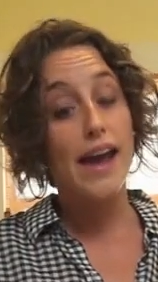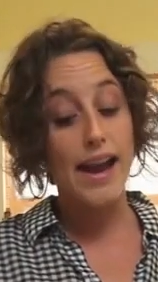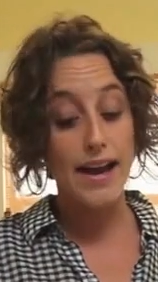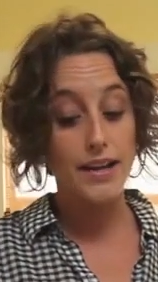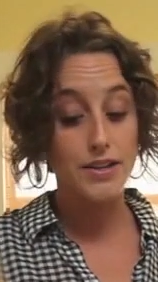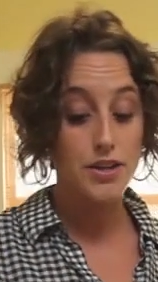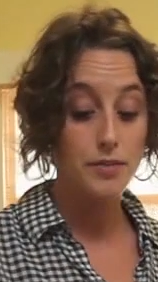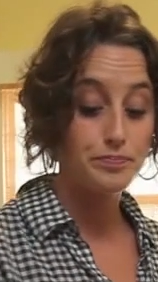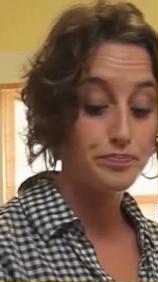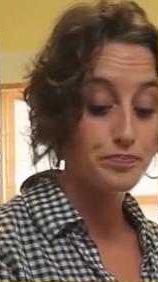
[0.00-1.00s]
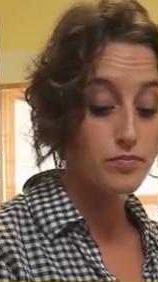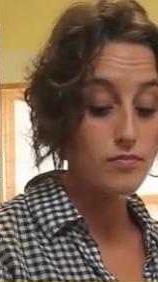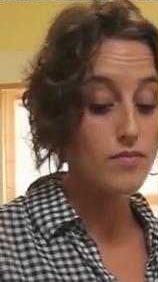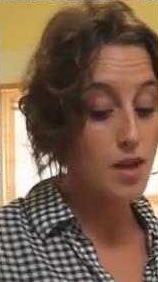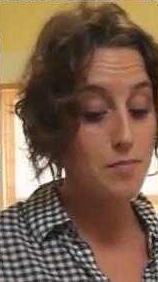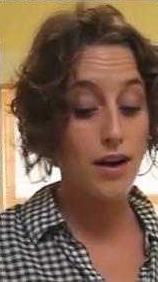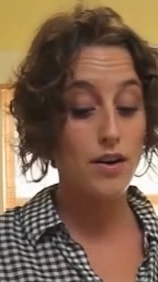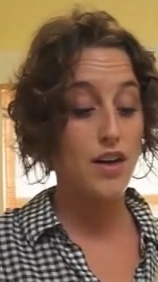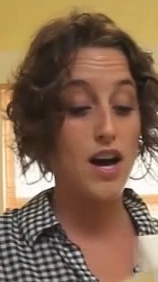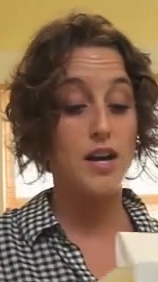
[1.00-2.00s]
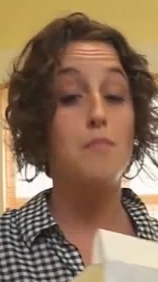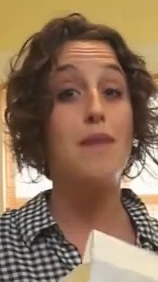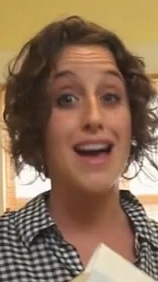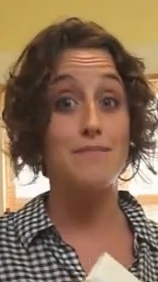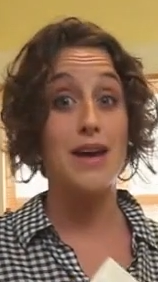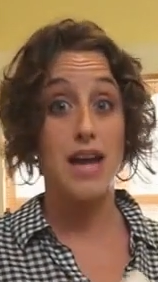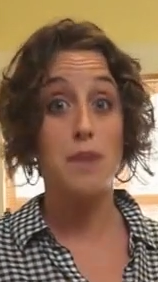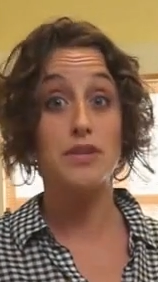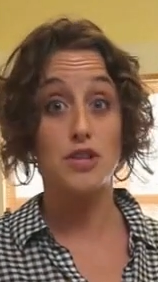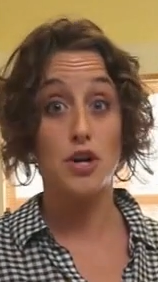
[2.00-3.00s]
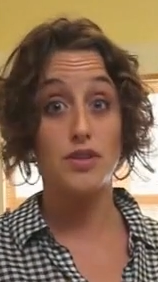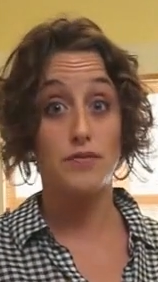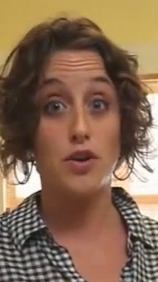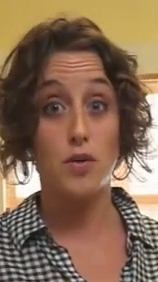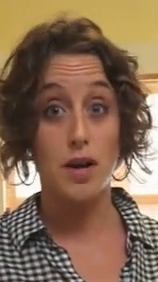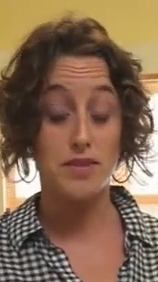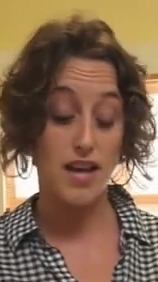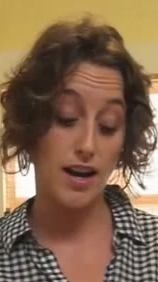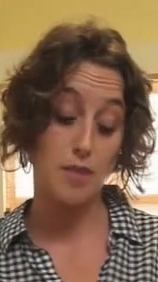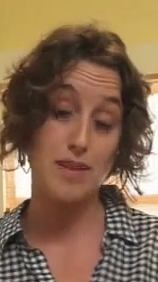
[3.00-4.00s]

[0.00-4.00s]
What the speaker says: and marathon Mad Men episodes, if you know what I'm saying.